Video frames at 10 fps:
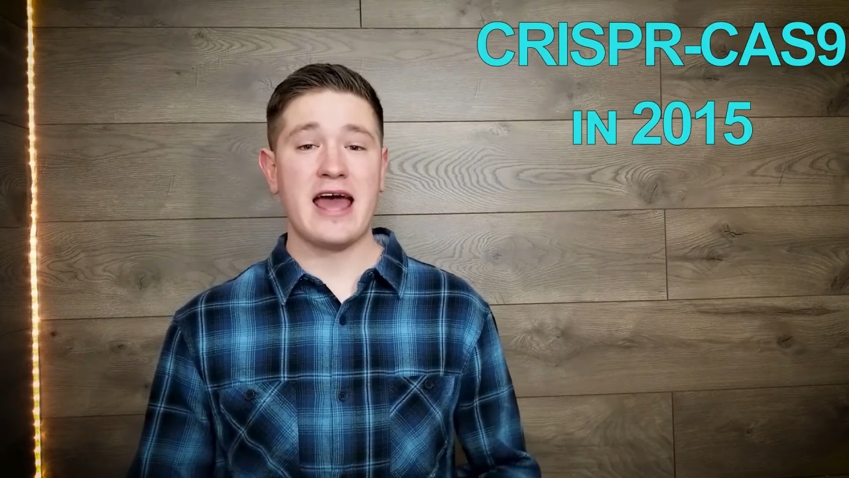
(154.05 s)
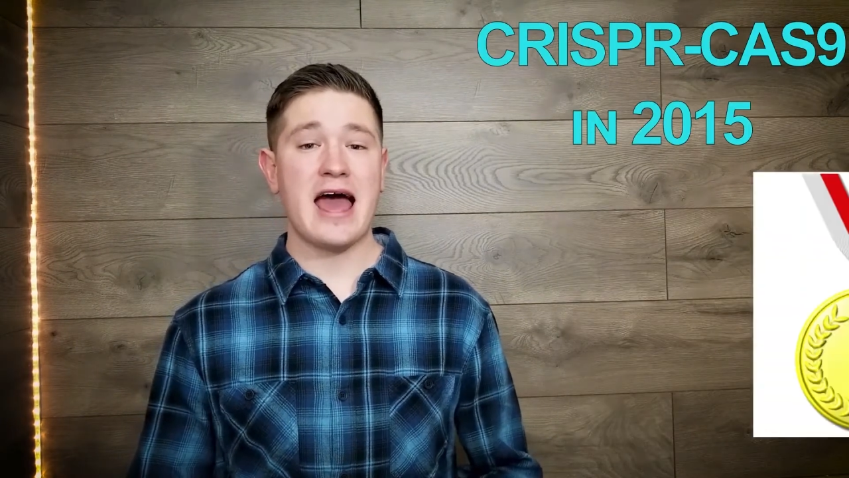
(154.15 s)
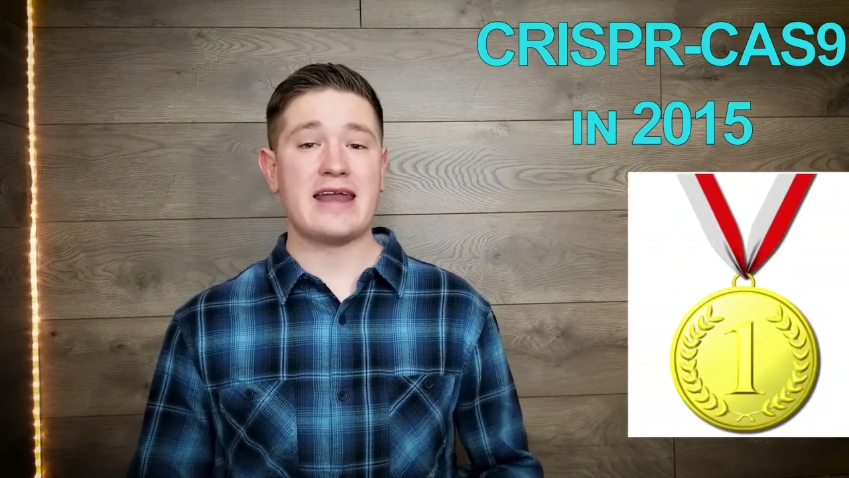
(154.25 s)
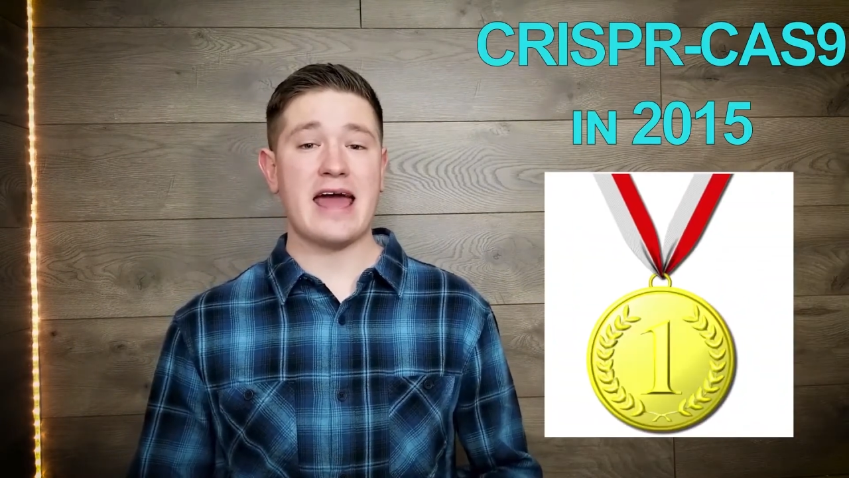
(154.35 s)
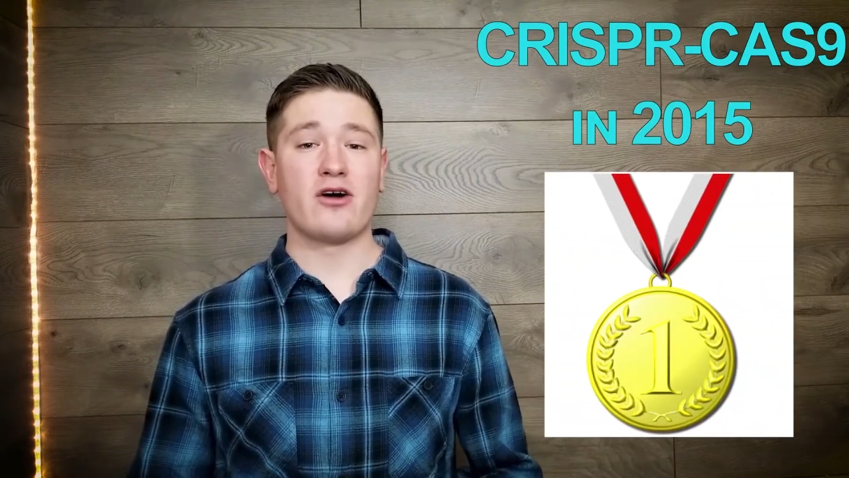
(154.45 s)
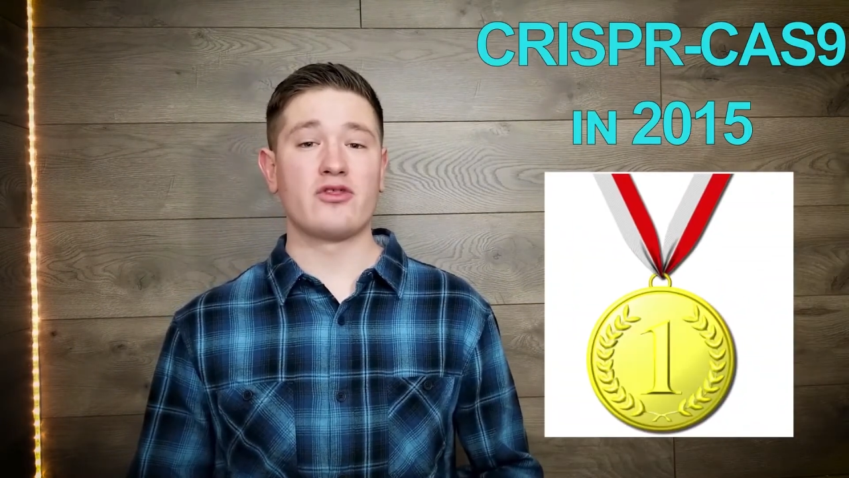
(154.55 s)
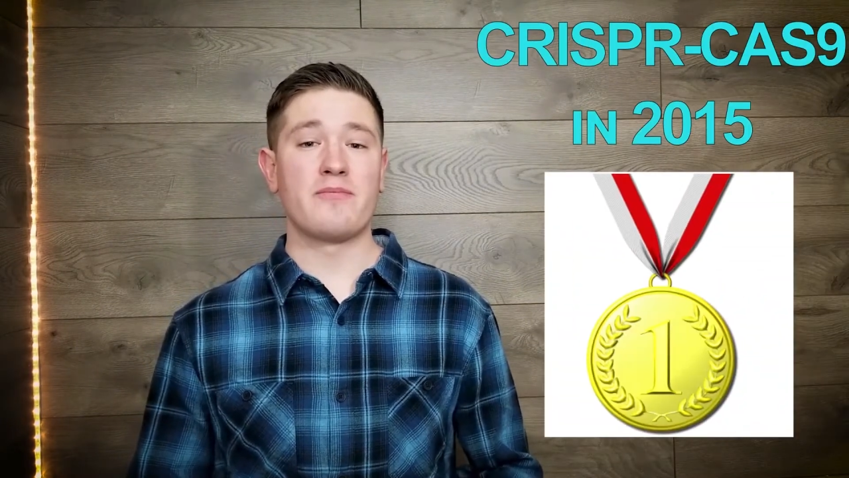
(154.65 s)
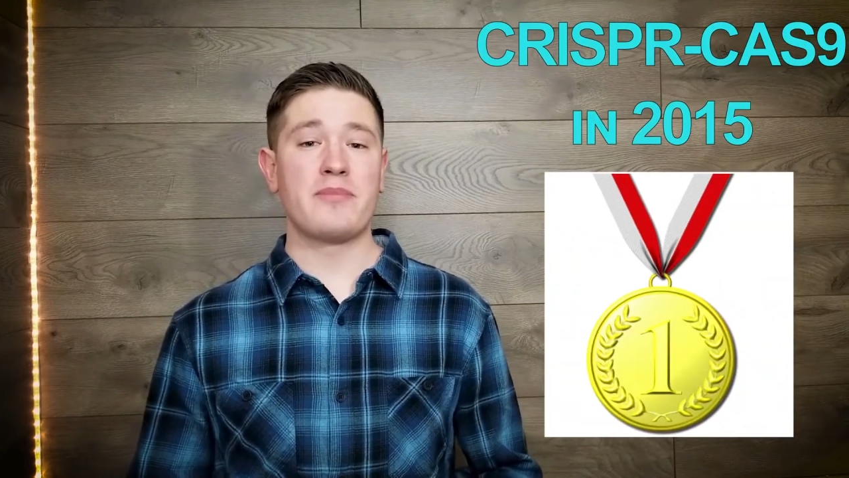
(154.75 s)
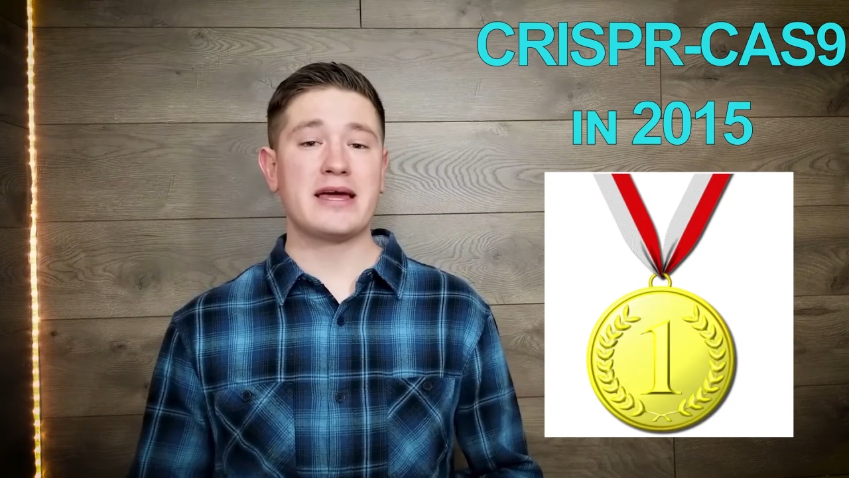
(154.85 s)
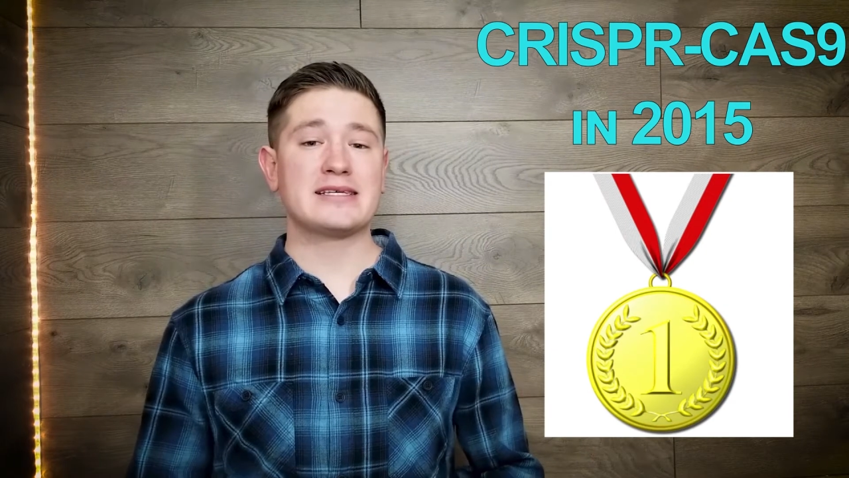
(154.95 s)
and hailed the
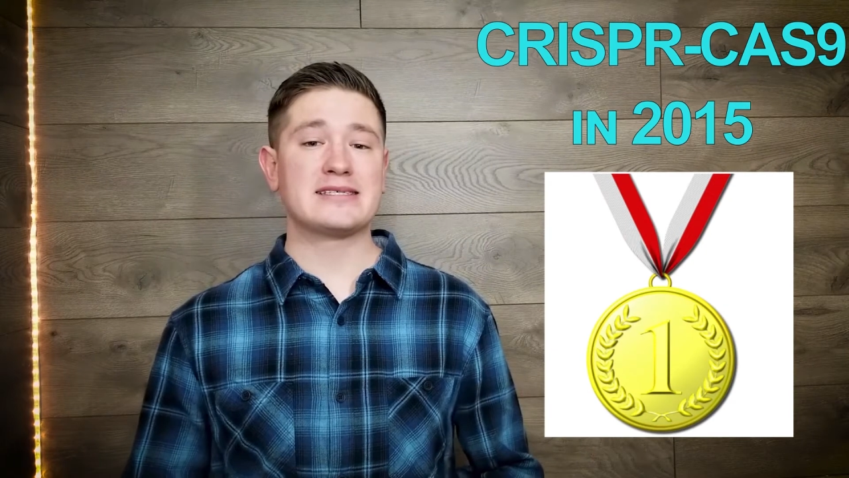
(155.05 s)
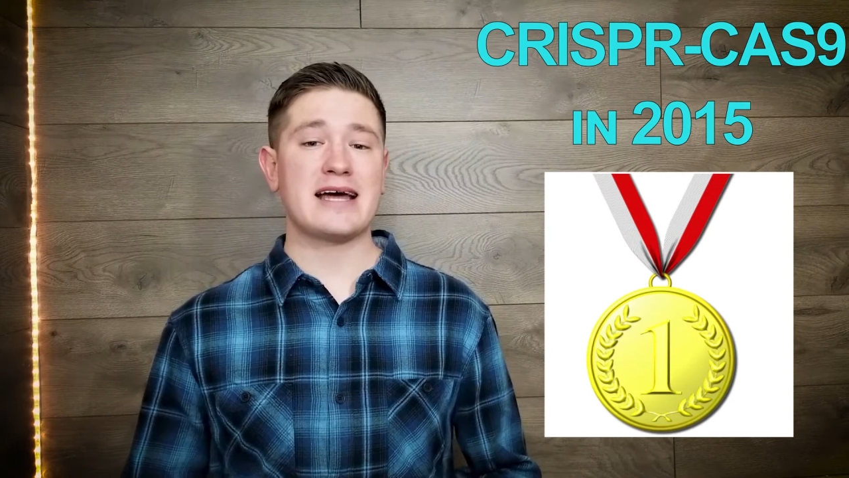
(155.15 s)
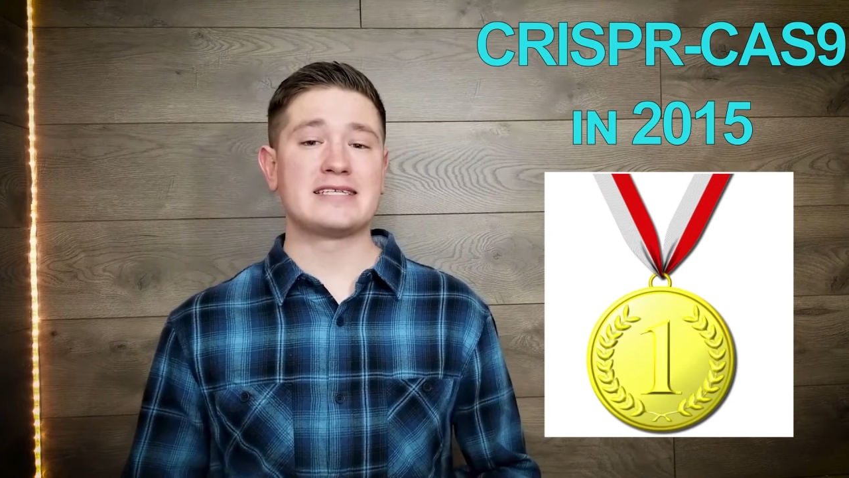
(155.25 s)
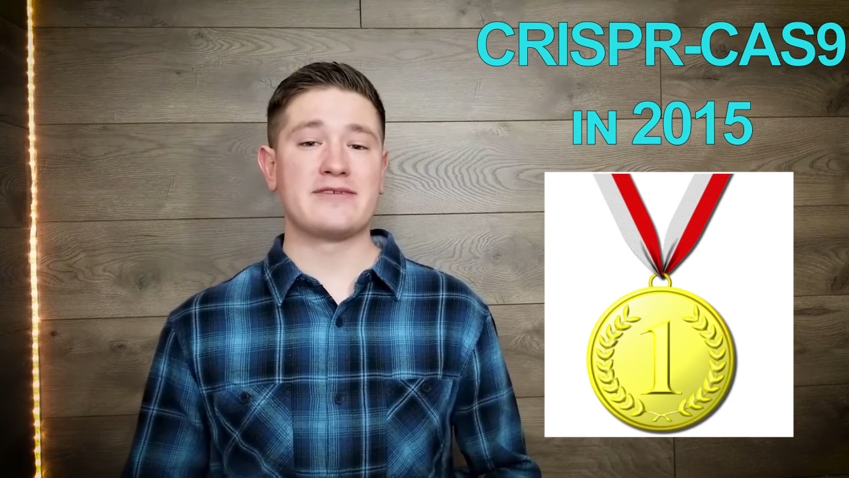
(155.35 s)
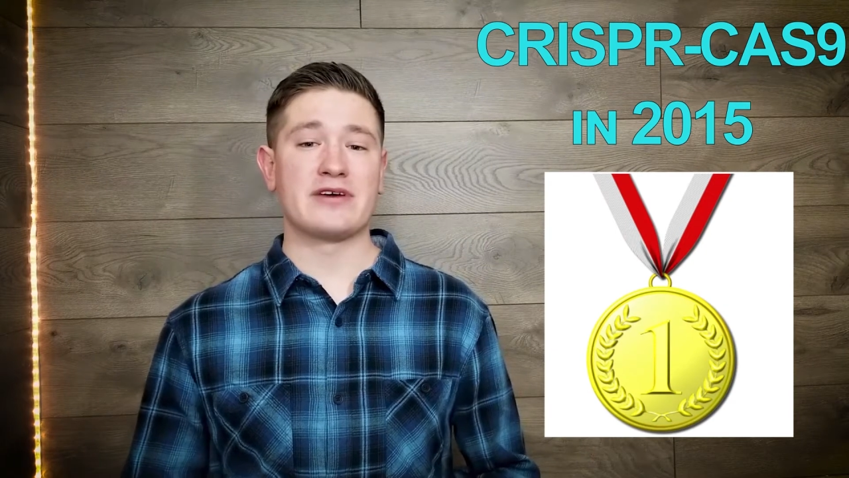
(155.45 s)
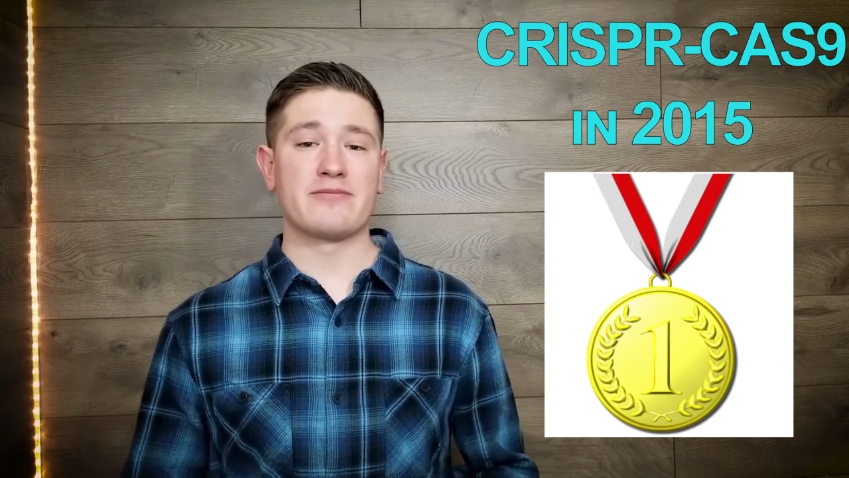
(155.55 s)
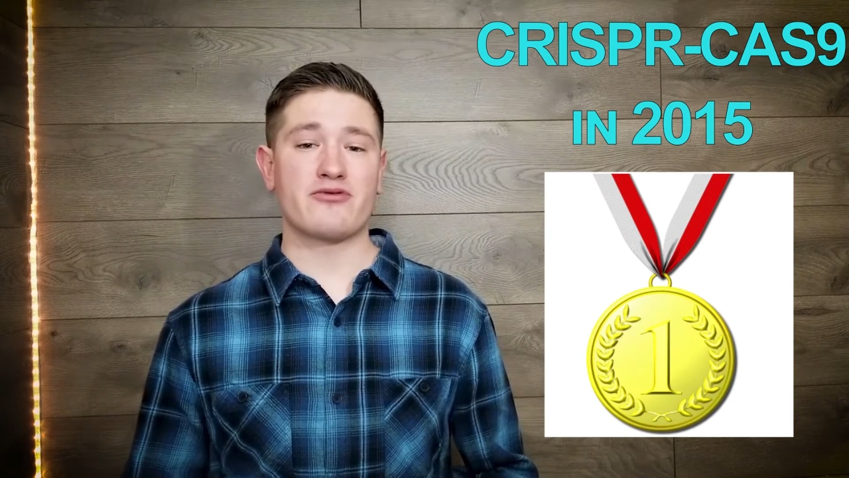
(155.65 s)
biggest scientific